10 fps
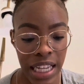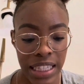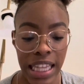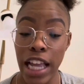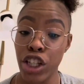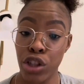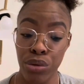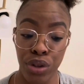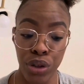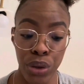that you
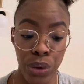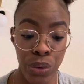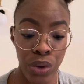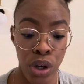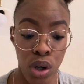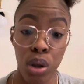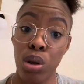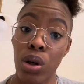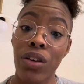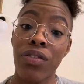do
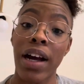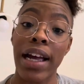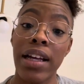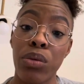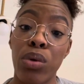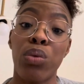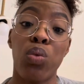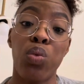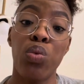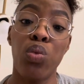glorify
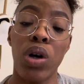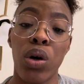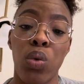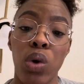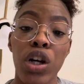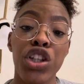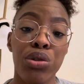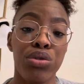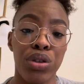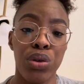will, will what you
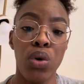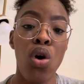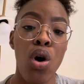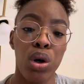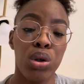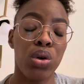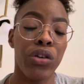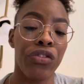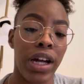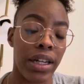do
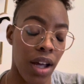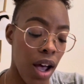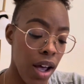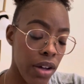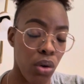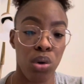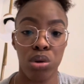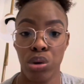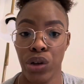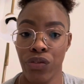glorify god or
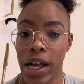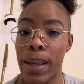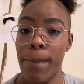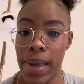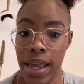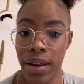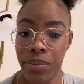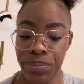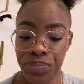glorify man